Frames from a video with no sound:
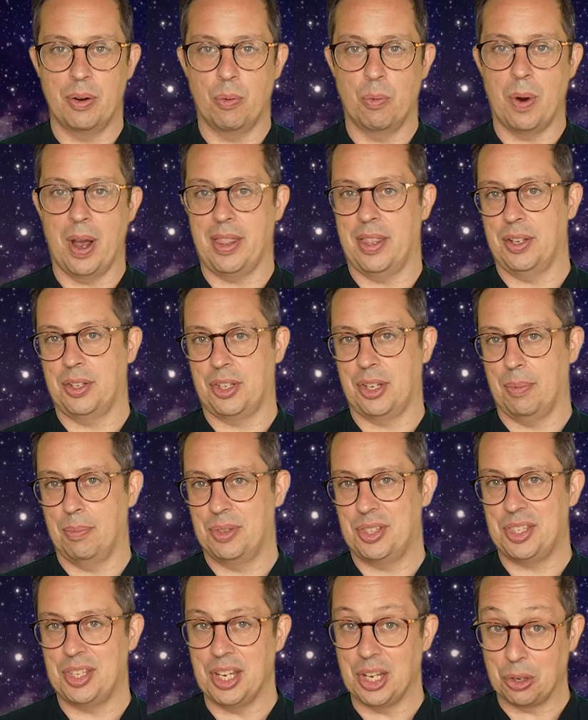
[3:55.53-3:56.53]
whether some
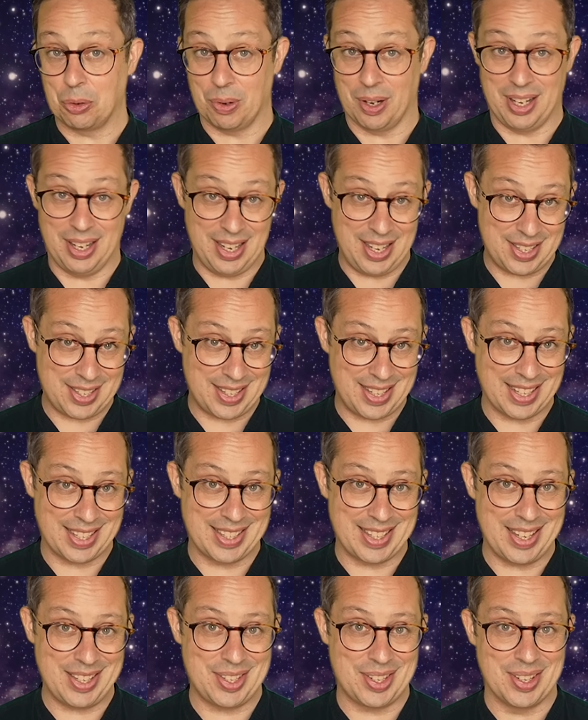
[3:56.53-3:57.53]
secret list
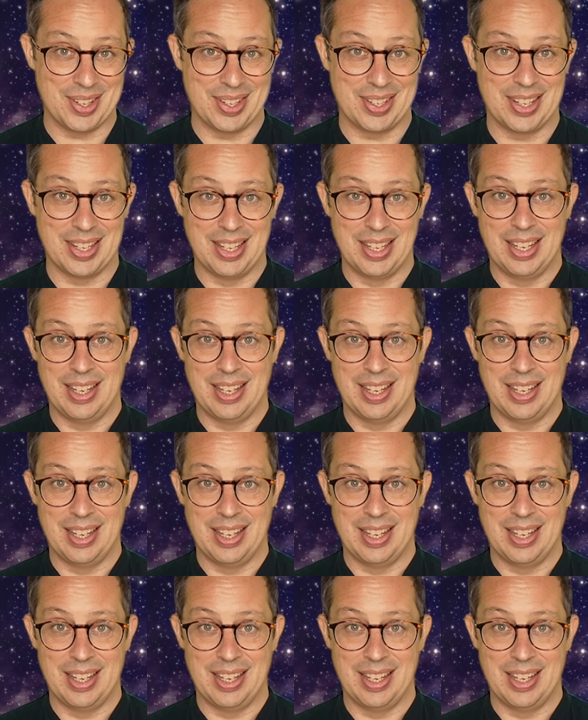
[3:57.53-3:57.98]
existed.